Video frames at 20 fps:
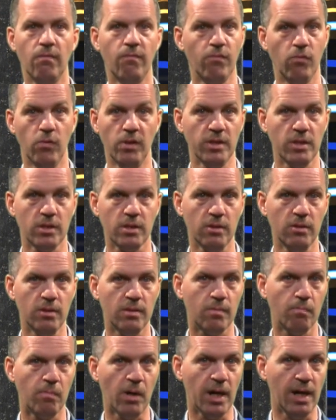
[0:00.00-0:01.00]
for
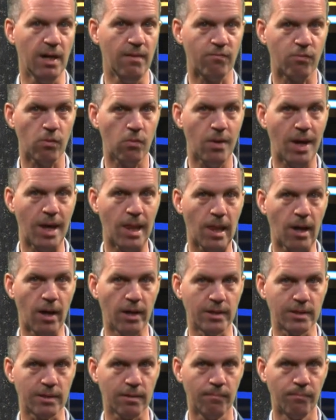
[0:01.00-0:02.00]
instance by infrared
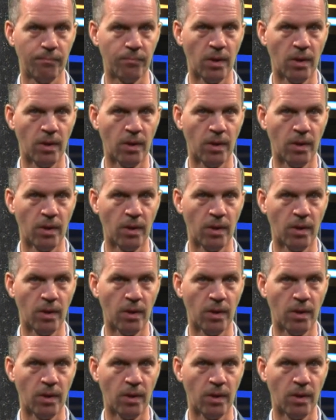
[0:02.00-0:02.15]
light.